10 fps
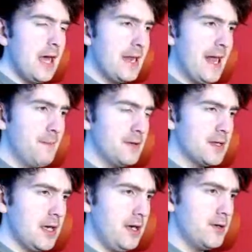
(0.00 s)

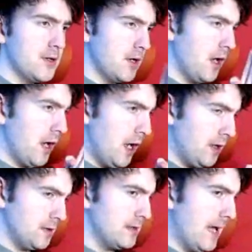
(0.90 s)
episode
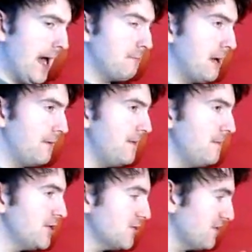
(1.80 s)
on that, where I think
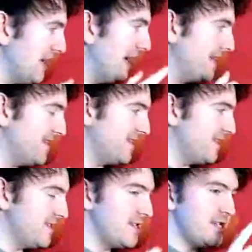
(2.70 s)
we tried
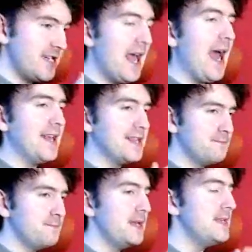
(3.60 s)
to suggest
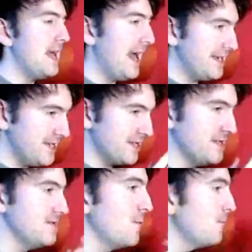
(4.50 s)

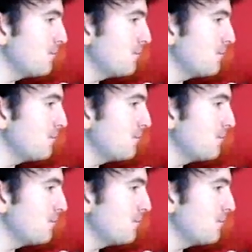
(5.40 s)
potential